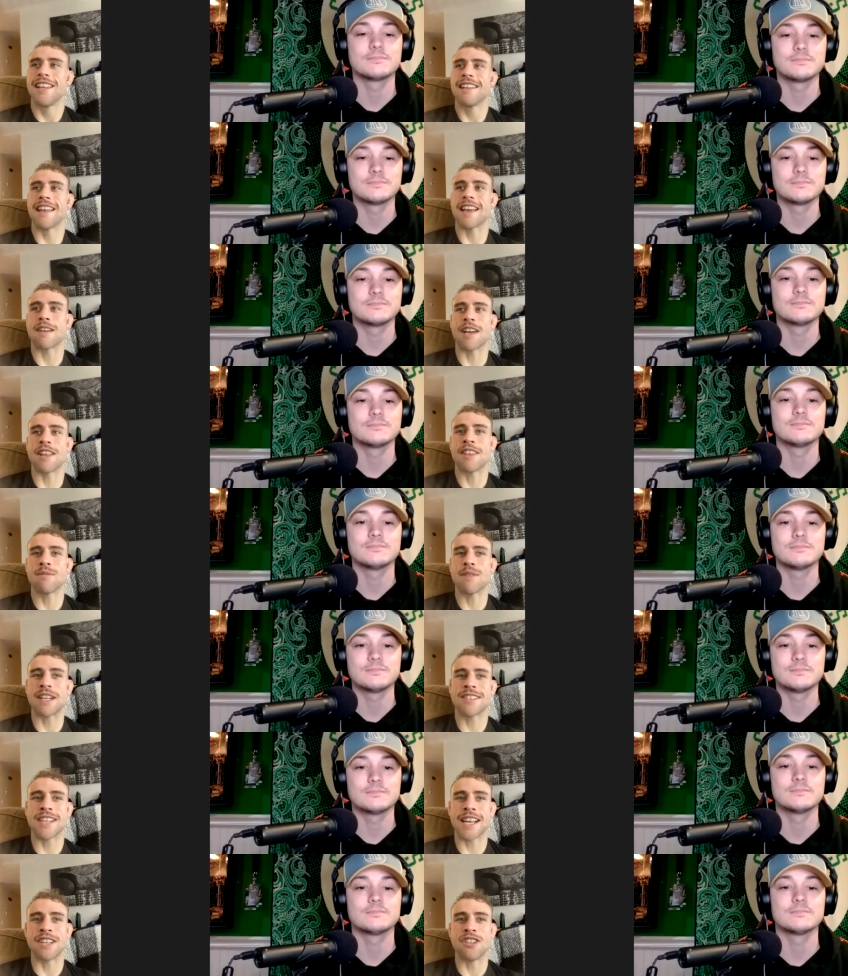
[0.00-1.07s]
Speaker 1: Like, I think my
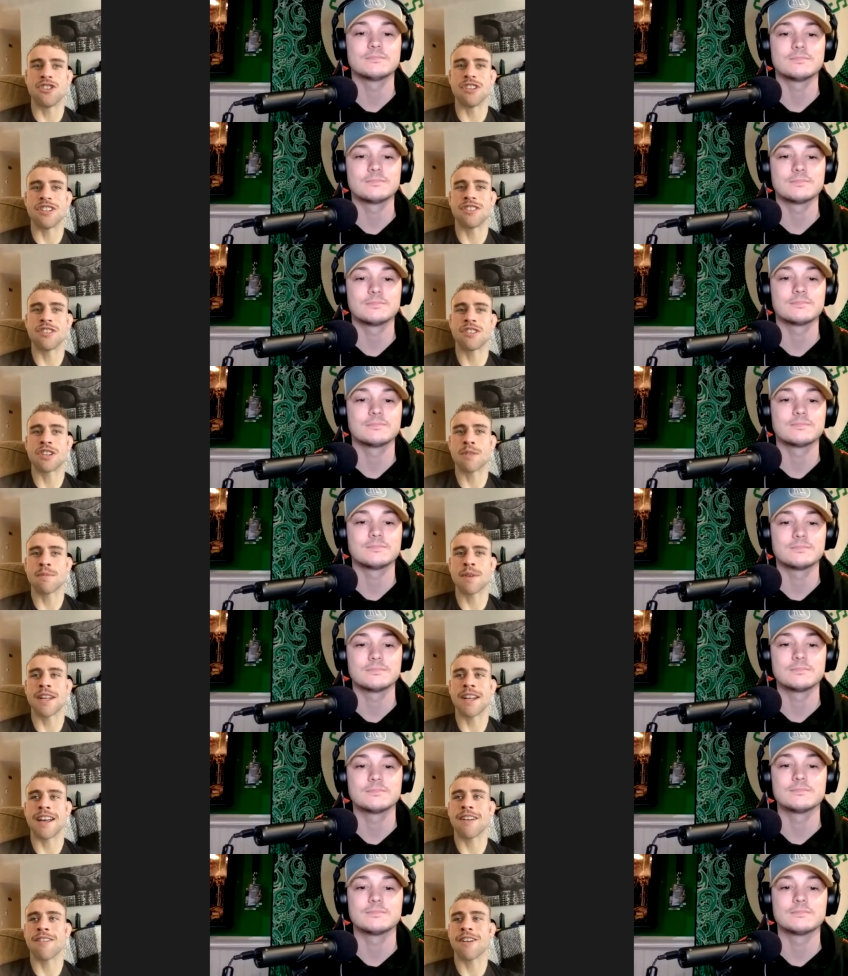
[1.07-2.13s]
second jiu-jitsu
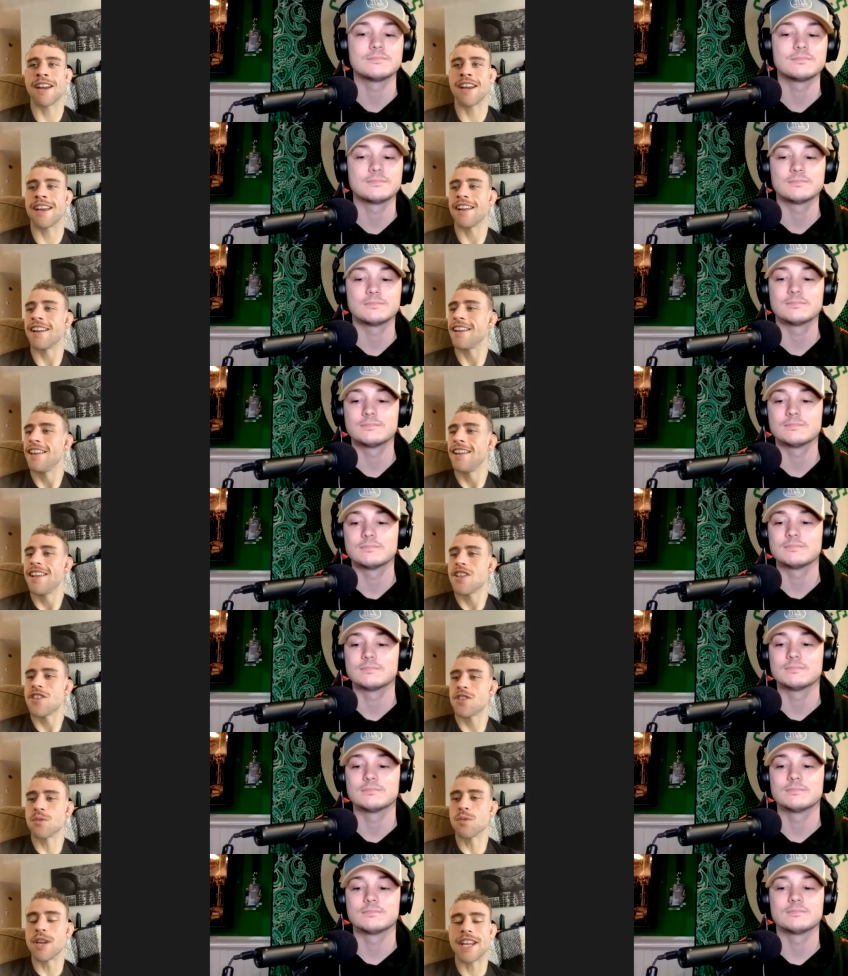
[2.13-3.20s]
tournament, I ran
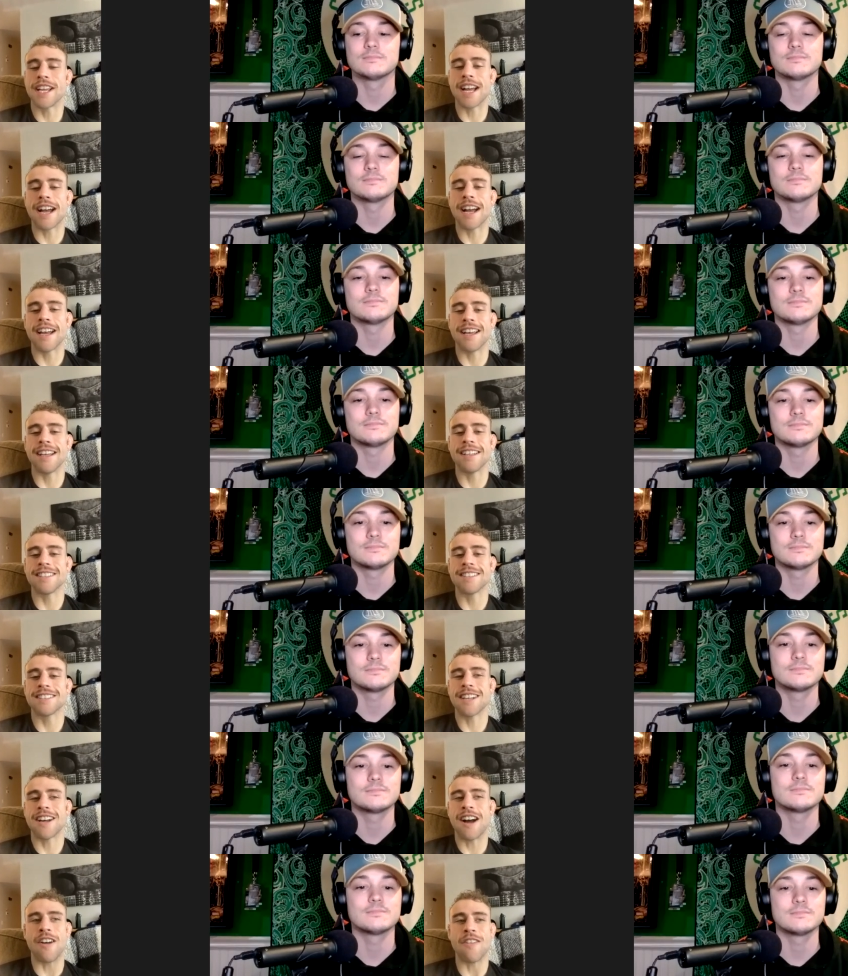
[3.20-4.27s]
3
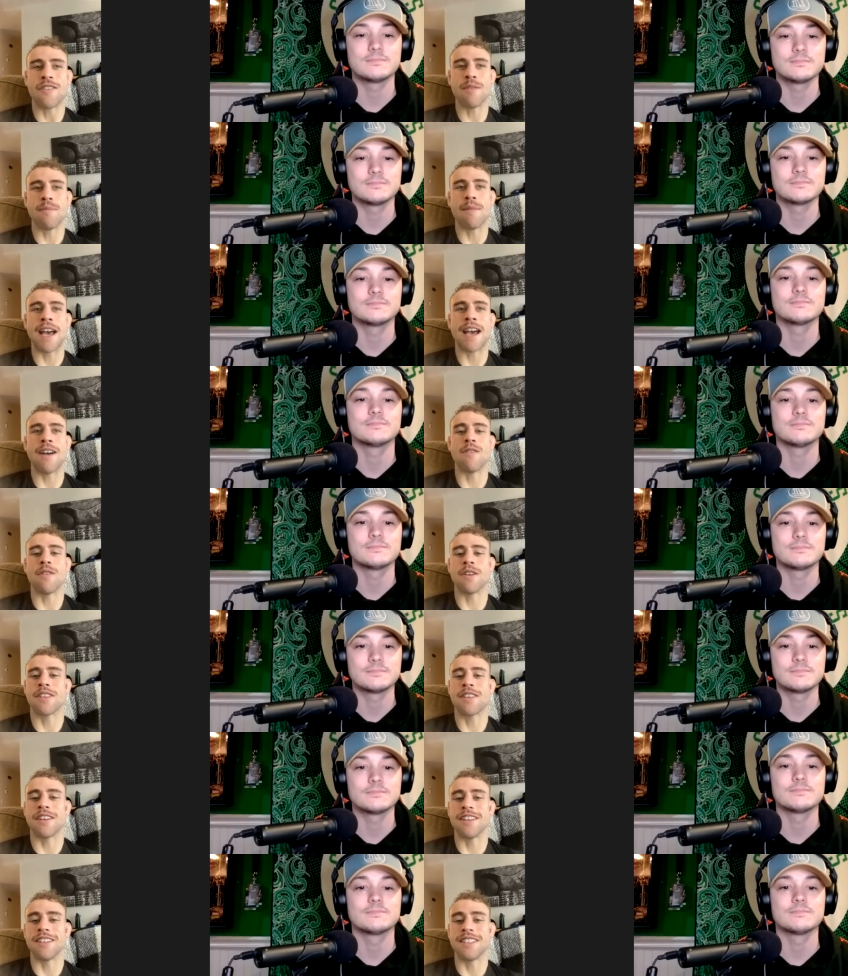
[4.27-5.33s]
guys off the mat
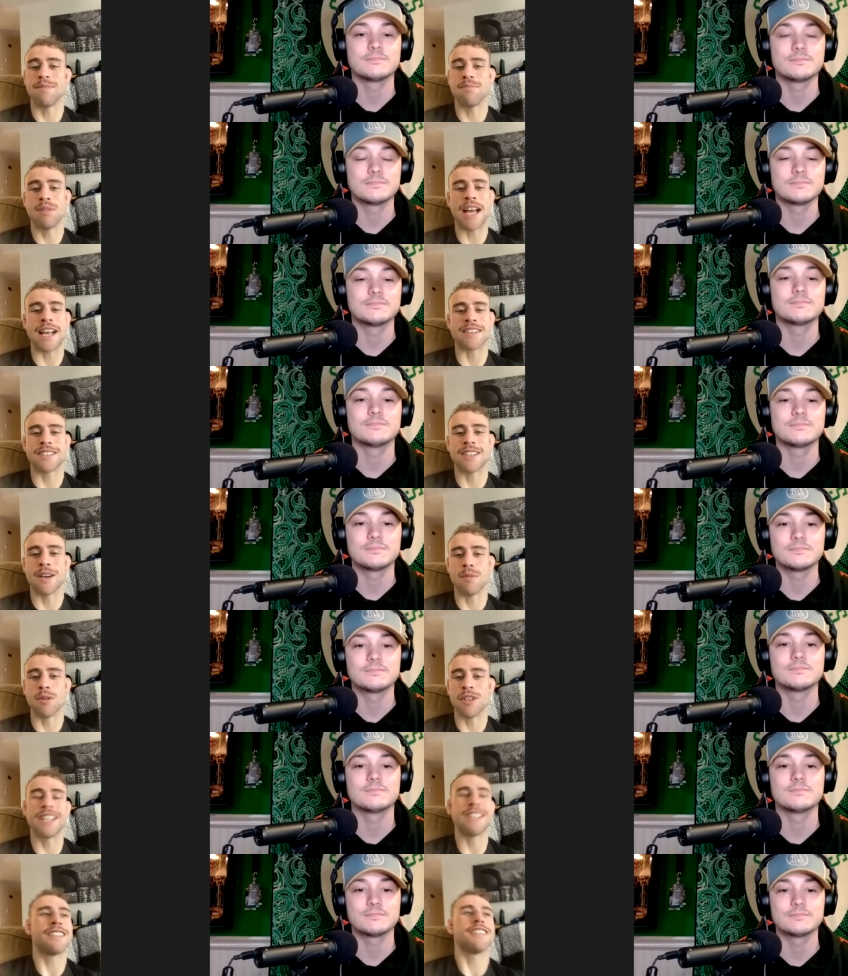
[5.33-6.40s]
with a blast
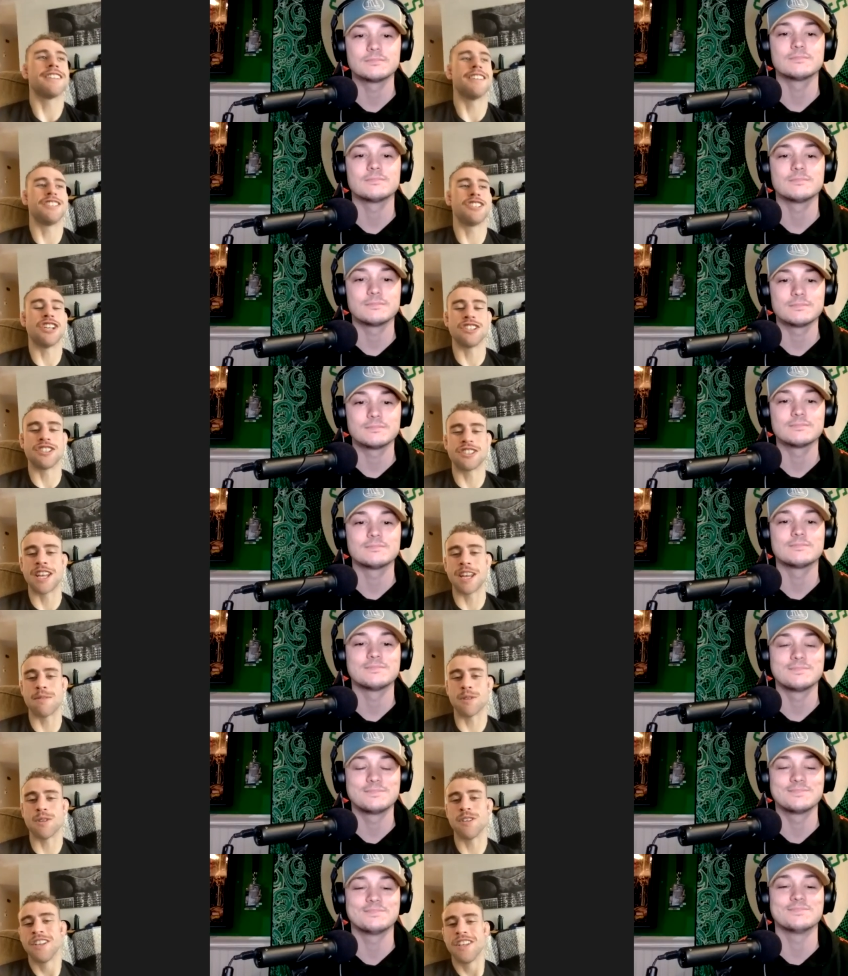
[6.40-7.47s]
double into the judges'
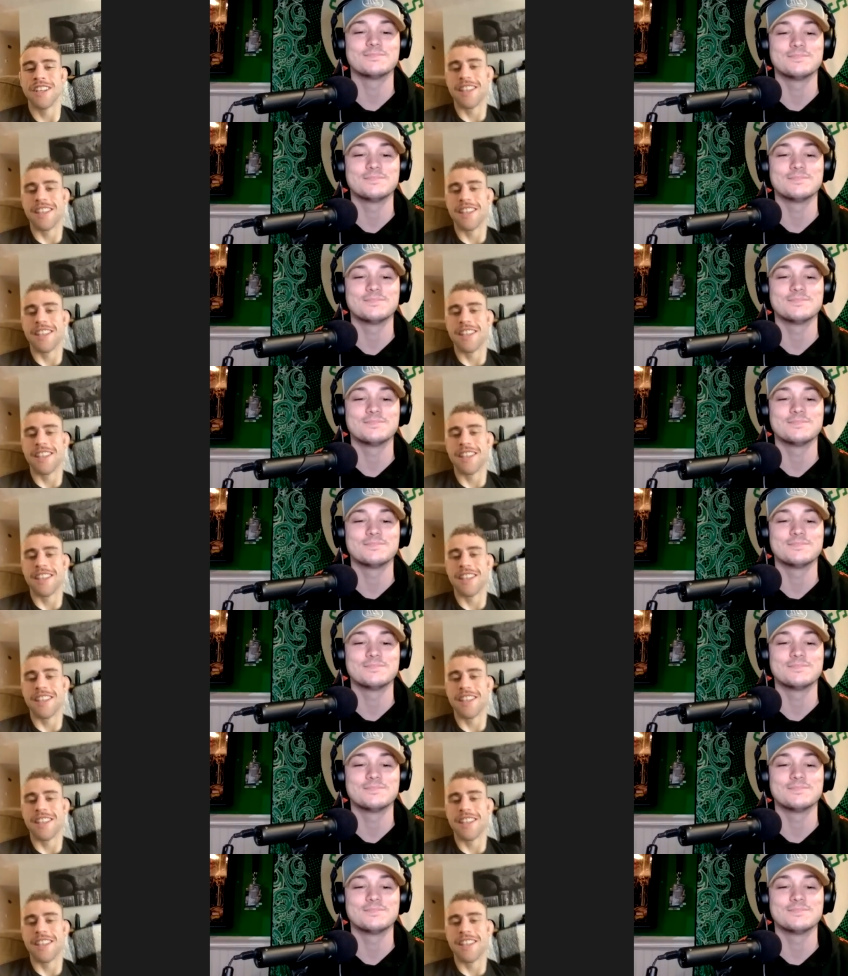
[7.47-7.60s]
table.